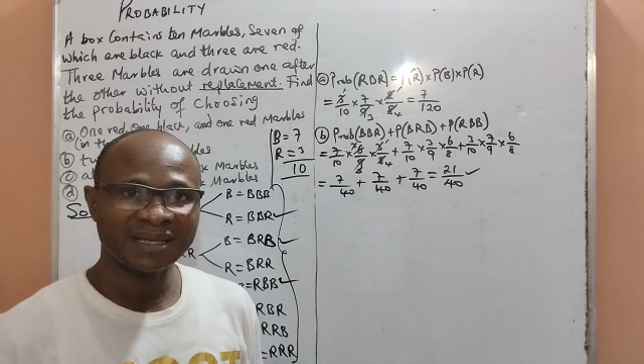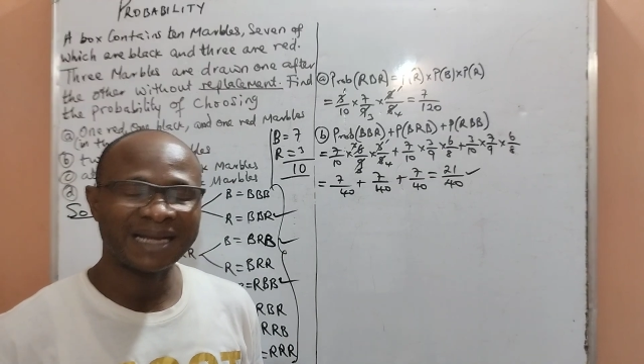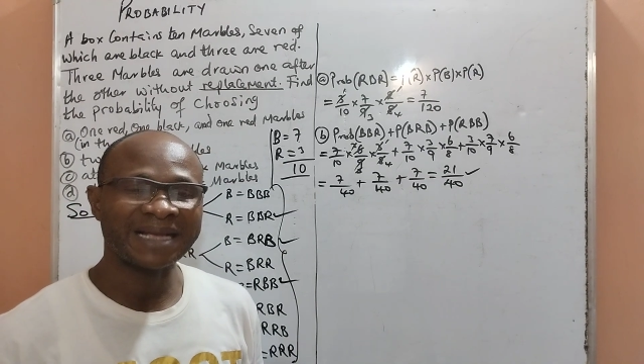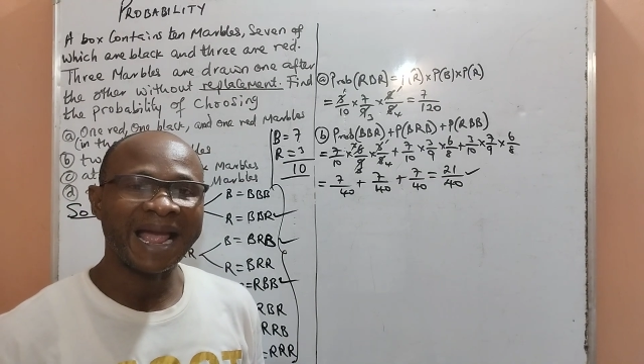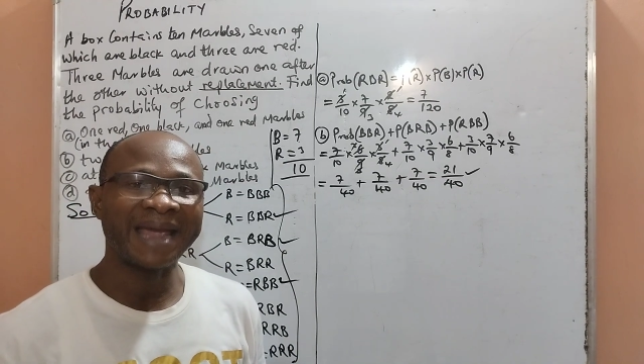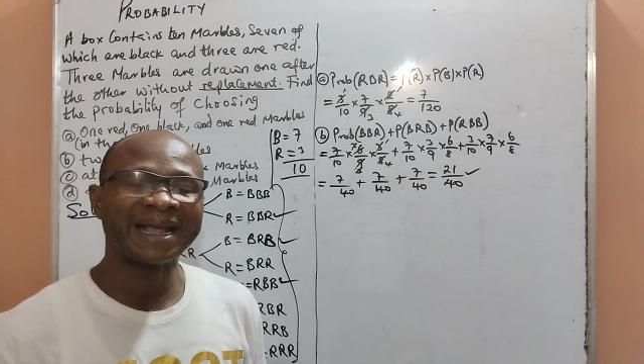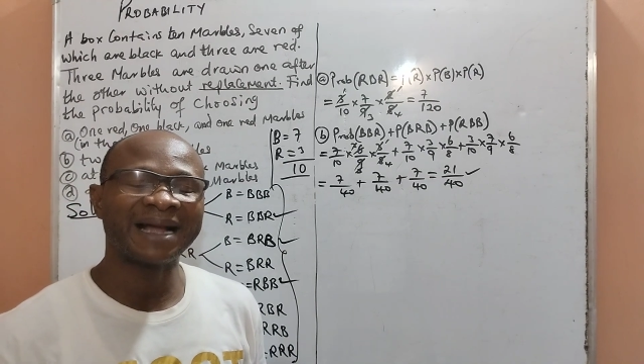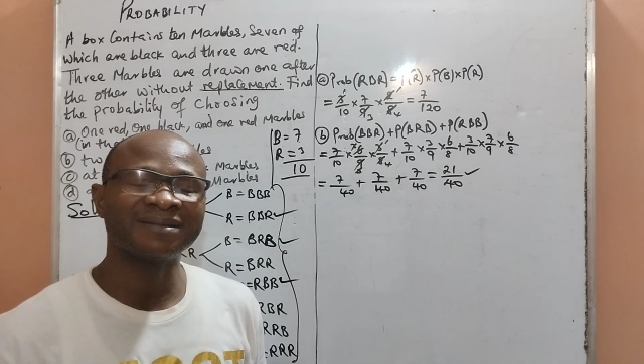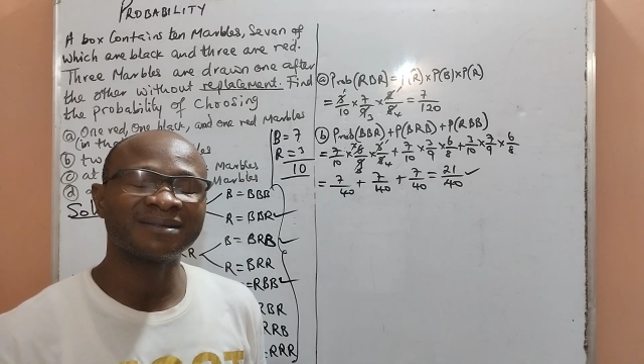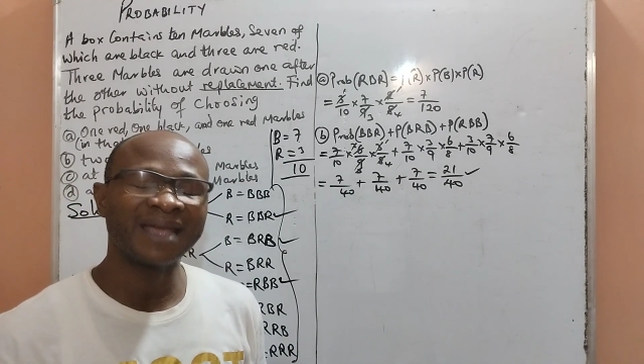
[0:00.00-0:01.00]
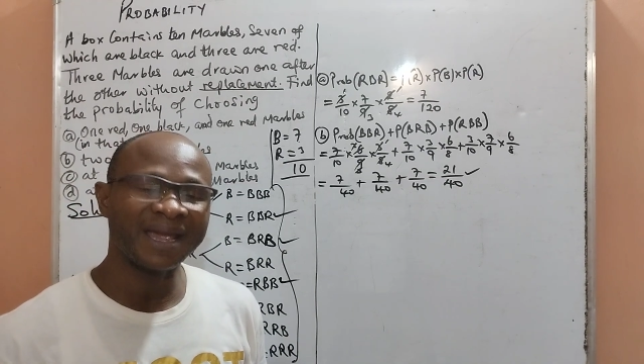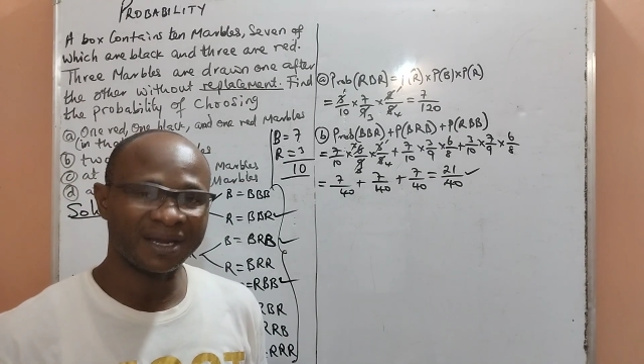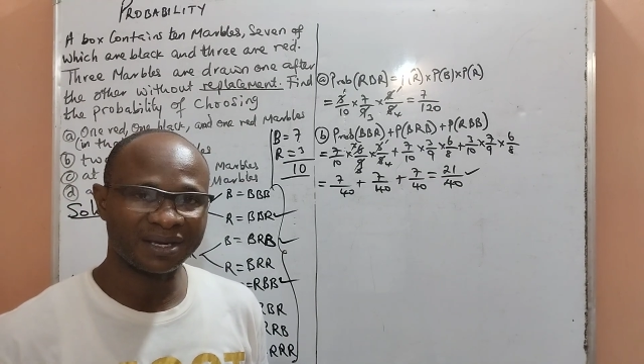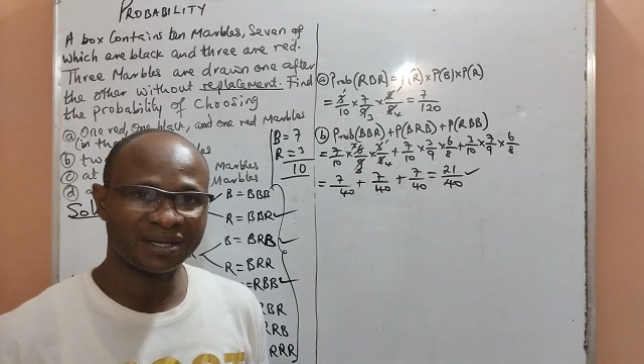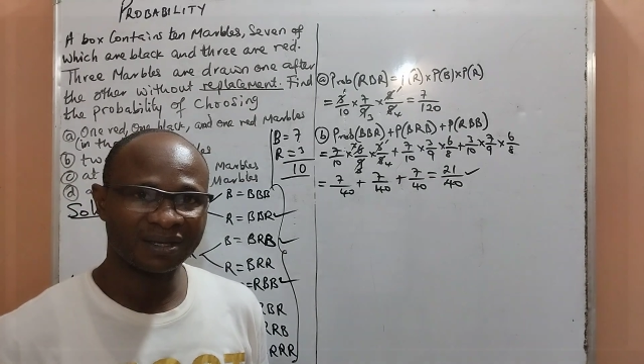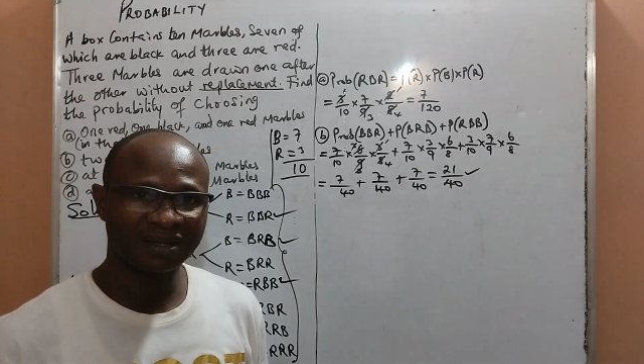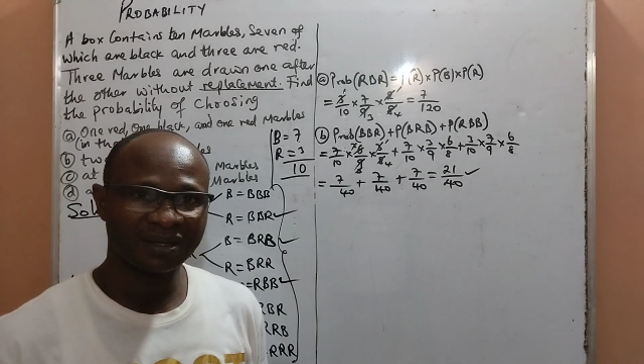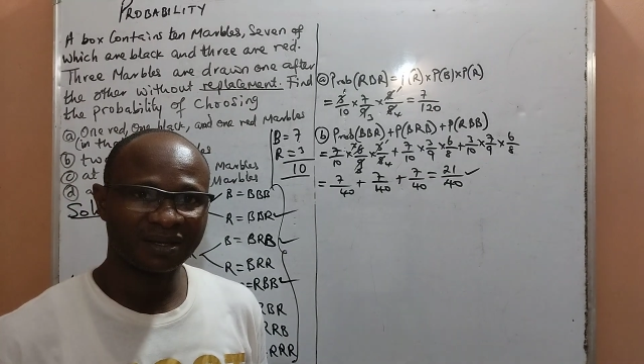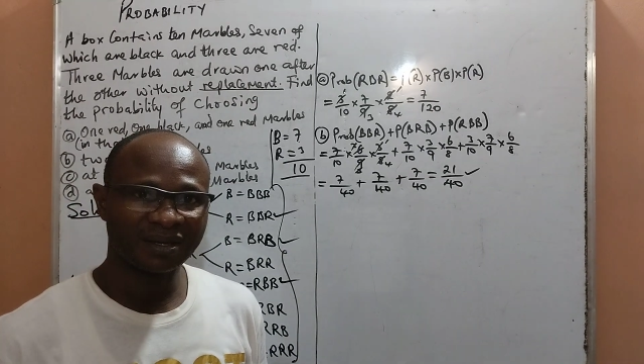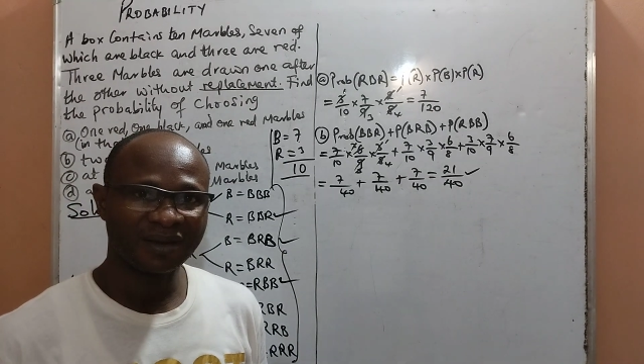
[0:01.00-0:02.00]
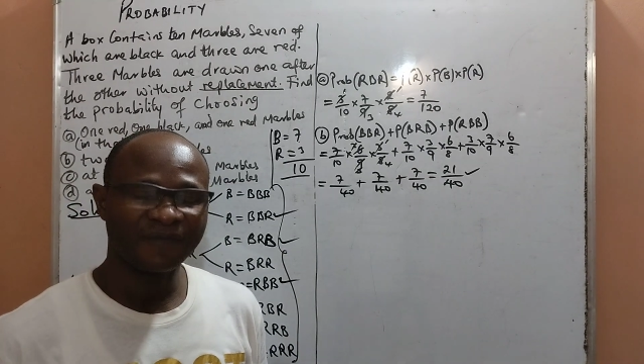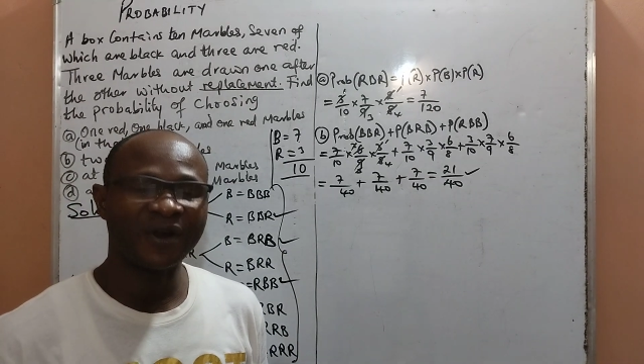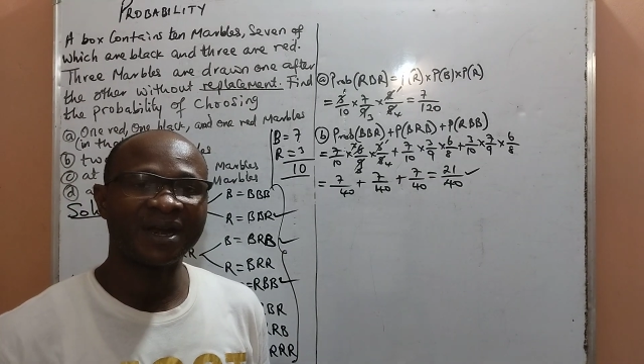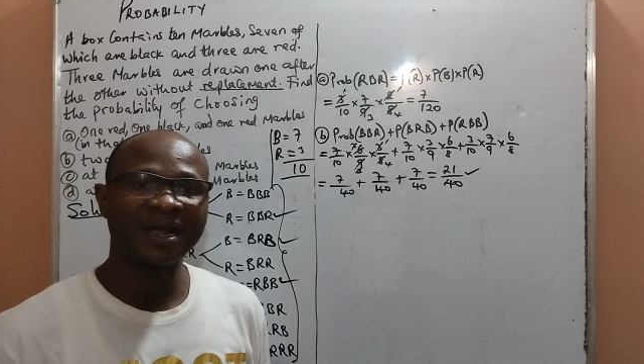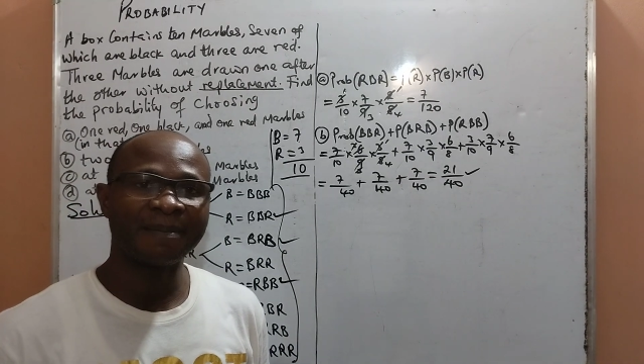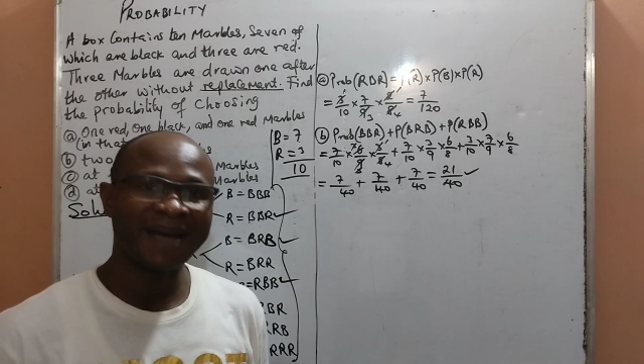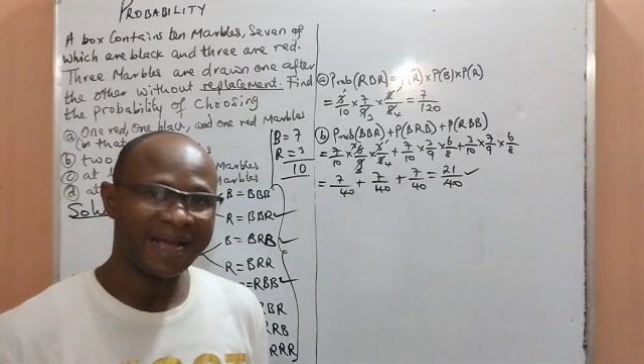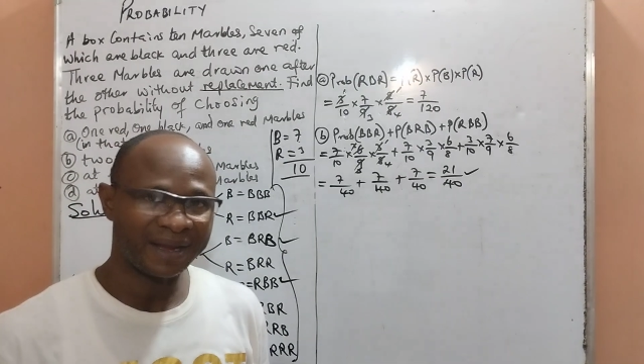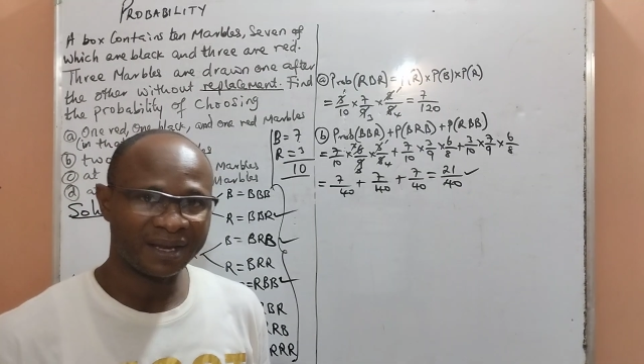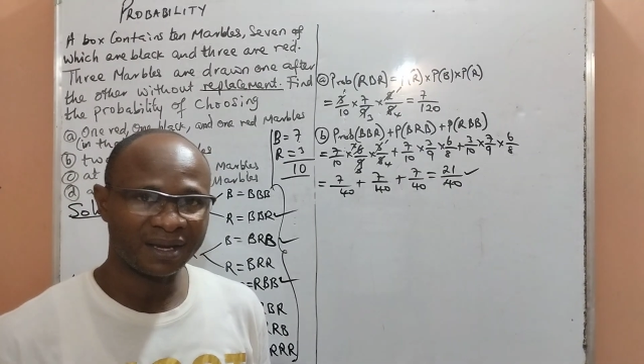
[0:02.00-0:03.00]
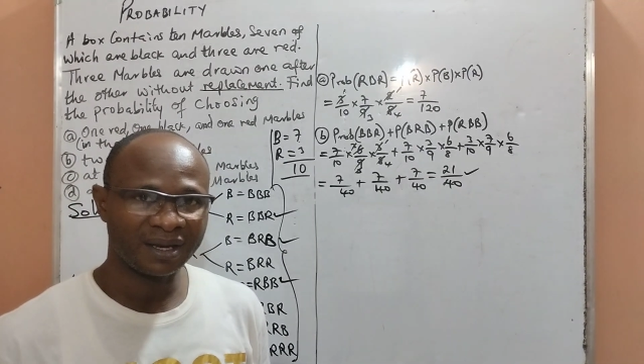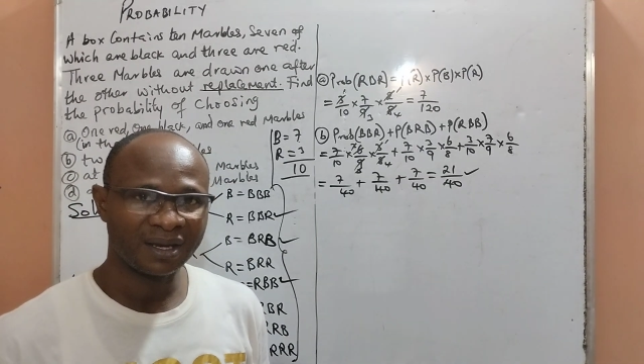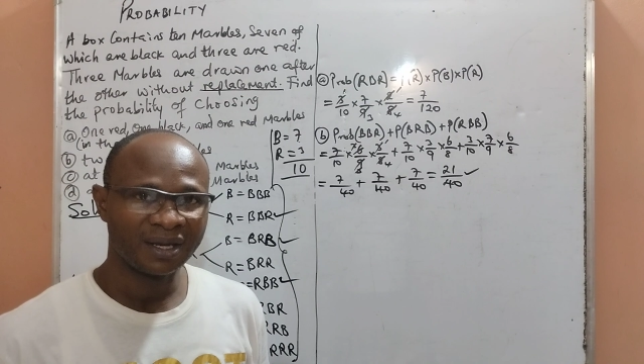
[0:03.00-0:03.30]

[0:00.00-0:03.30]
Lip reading: that I can take from the bag